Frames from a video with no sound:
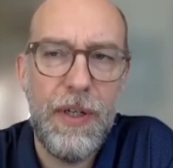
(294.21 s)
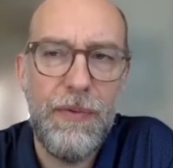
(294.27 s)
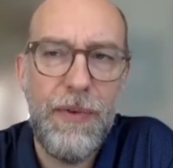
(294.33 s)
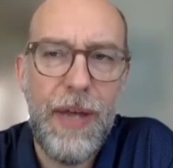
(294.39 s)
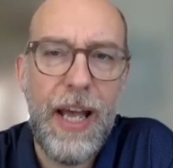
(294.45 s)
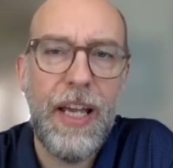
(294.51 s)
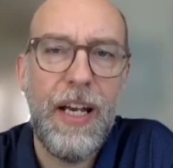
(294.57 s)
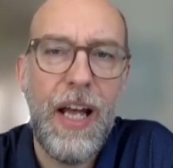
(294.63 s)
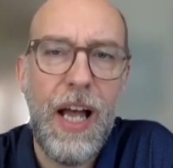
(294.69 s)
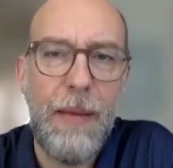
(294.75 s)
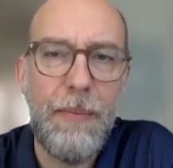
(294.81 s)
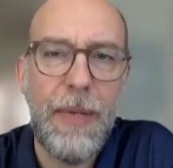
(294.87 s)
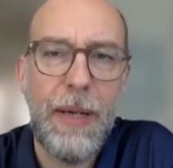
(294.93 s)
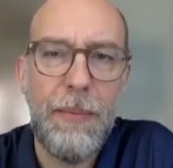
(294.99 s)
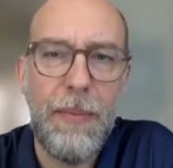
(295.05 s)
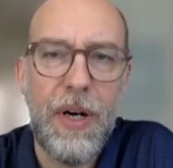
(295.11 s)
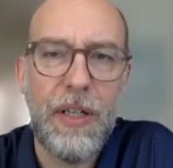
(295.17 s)

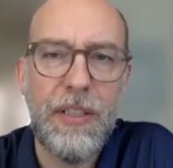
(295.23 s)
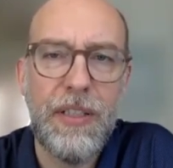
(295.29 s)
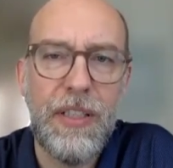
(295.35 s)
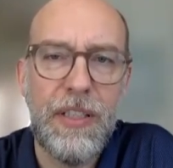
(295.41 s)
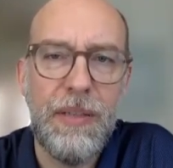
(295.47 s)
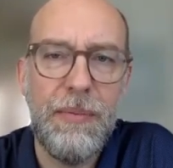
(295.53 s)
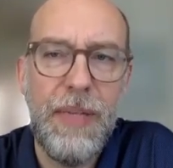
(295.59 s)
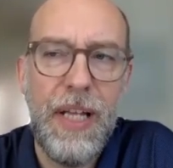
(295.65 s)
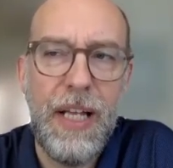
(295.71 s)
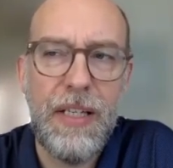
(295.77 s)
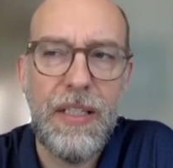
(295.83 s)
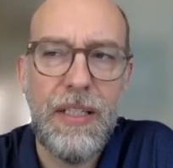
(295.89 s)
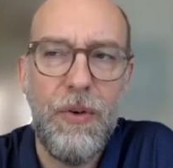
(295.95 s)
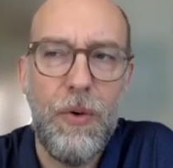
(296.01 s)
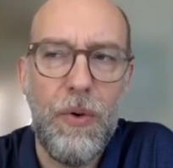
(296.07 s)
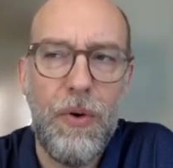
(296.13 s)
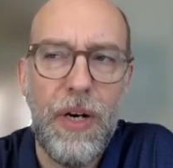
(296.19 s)
economic Marxism that's
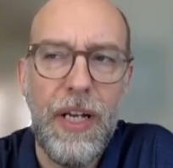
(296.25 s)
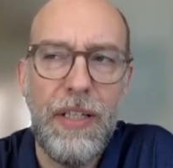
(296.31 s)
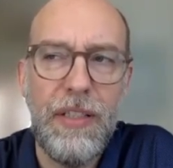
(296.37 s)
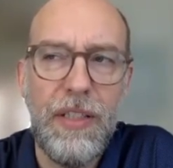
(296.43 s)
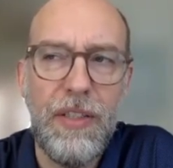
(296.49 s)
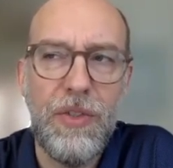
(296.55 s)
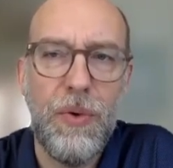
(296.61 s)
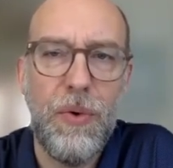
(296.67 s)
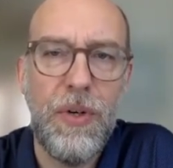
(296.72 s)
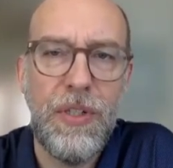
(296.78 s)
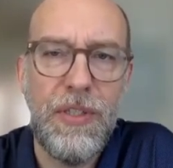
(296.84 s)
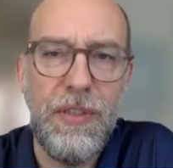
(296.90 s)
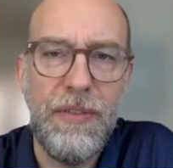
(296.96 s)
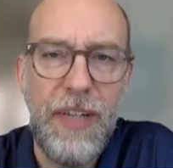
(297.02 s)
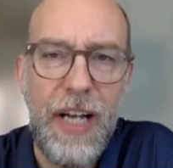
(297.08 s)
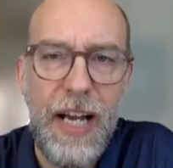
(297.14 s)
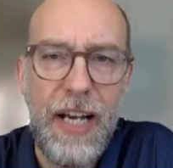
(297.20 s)
oriented towards
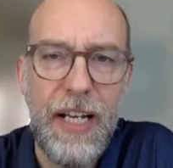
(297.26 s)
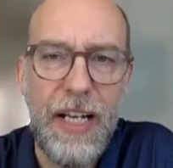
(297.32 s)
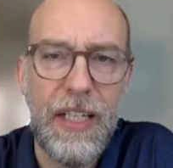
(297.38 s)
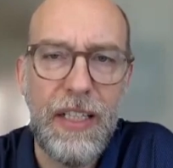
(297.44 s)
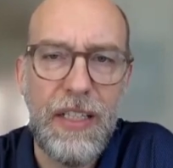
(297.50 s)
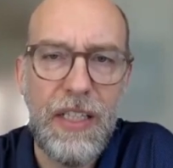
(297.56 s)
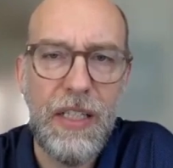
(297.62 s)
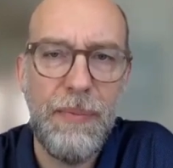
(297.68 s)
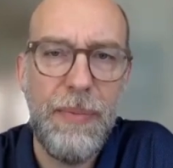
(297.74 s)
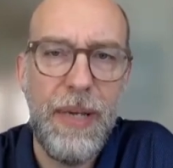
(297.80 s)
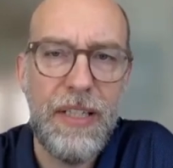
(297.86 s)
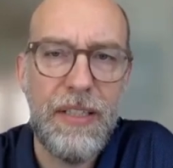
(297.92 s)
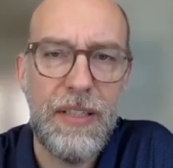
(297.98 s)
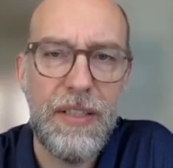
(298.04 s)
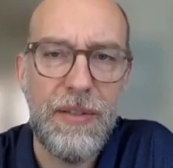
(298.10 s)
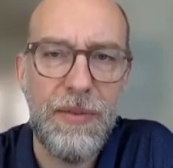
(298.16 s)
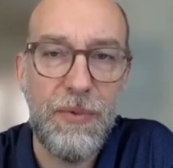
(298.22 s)
dividing us on the
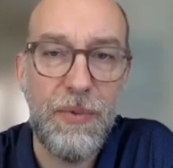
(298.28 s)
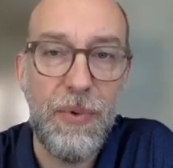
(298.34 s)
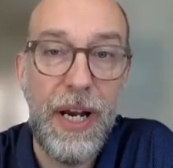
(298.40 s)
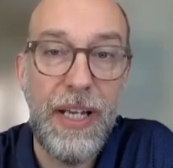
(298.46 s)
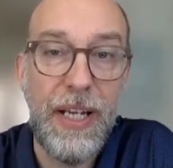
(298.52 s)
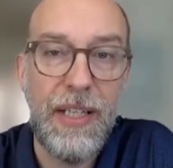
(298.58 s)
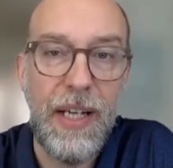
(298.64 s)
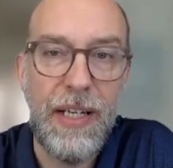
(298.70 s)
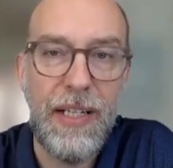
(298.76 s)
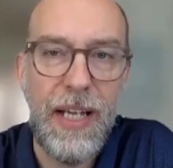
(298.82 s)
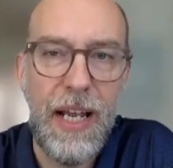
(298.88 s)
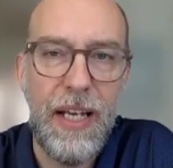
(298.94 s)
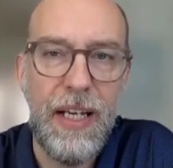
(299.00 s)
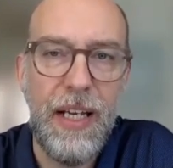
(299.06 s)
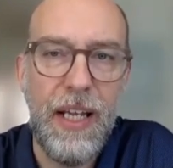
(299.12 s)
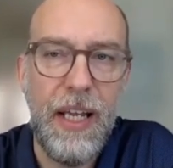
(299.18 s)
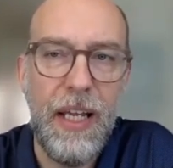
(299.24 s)
basis of race
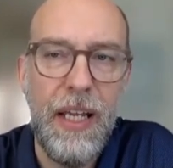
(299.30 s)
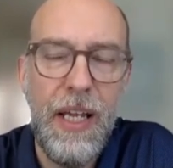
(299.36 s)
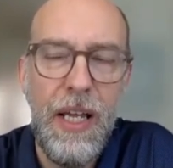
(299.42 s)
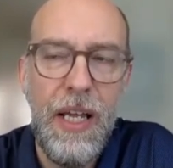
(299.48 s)
identity.